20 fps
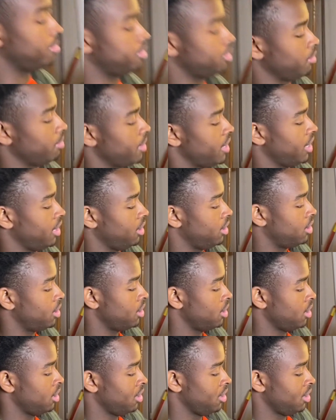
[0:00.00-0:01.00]
make
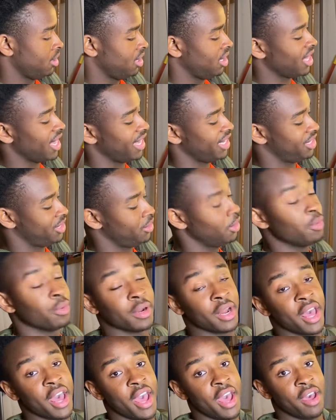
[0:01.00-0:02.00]
like
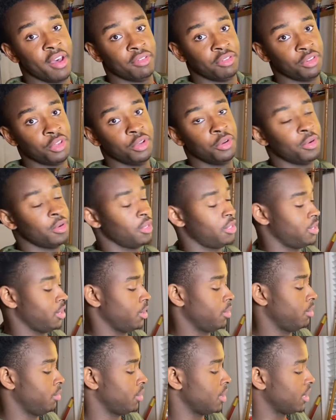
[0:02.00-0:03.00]
2.5 lures,
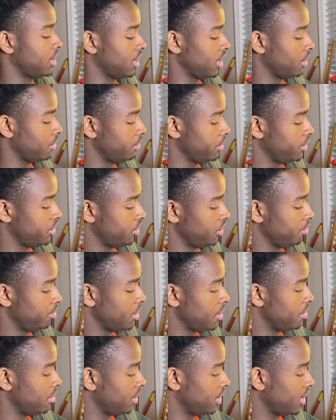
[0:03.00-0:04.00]
so I think we should be
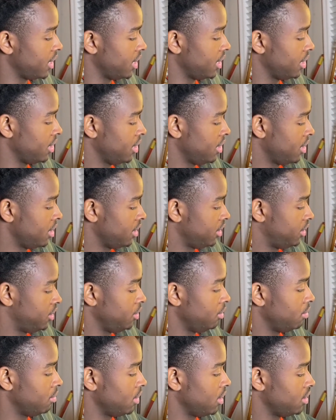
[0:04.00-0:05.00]
able to get
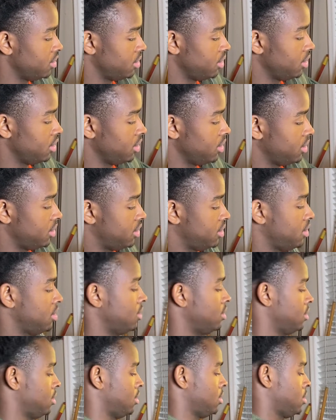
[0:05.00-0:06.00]
2 runs of this.
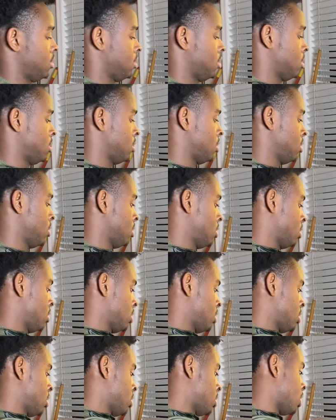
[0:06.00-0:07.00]

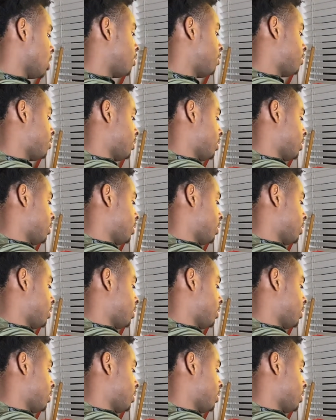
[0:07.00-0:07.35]
Hopefully,